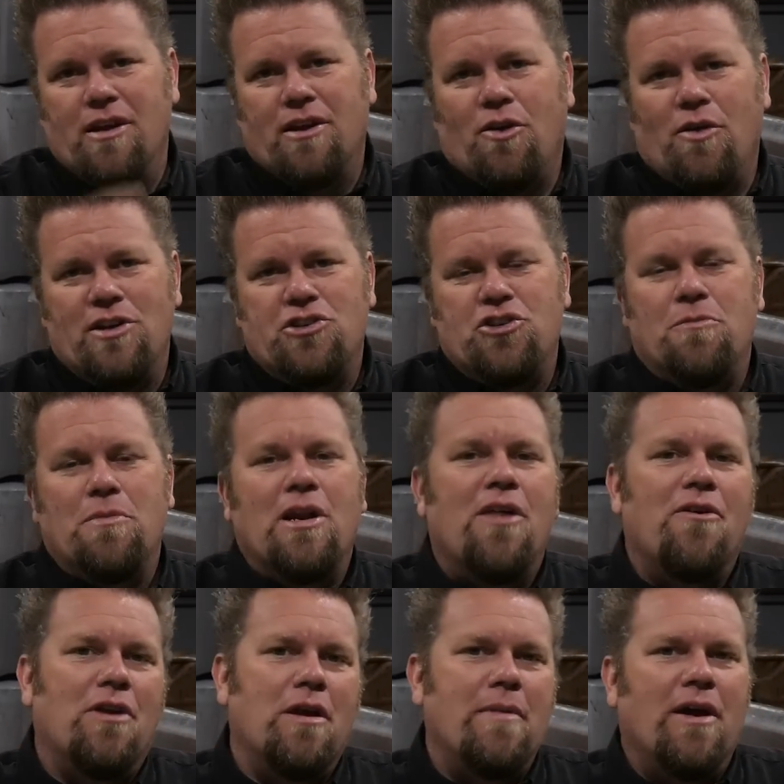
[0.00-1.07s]
go ahead and shoot me
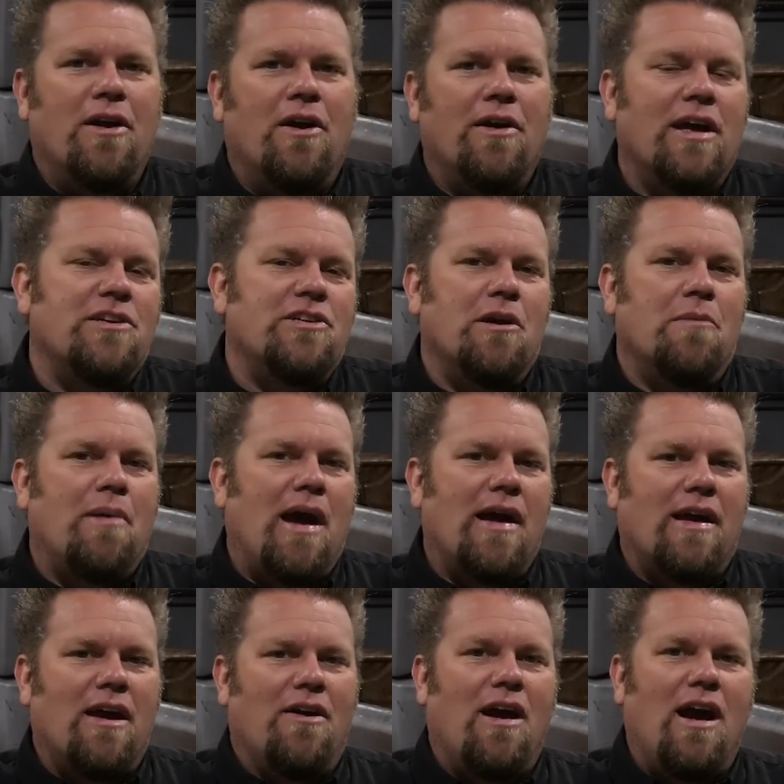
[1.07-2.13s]
another email and I'll get you a
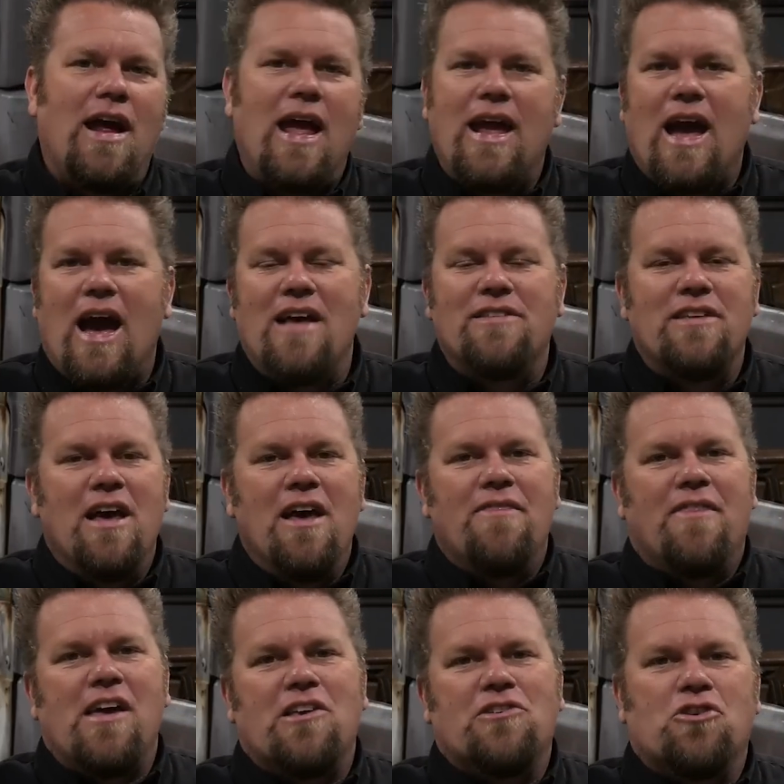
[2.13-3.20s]
pack out. All right, hey guys,
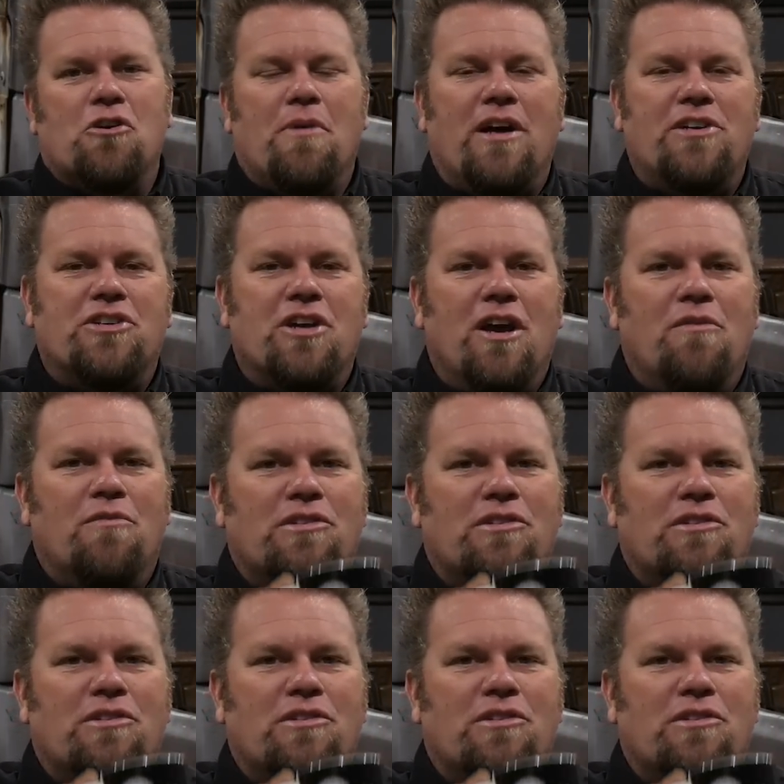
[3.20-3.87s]
thank you so much.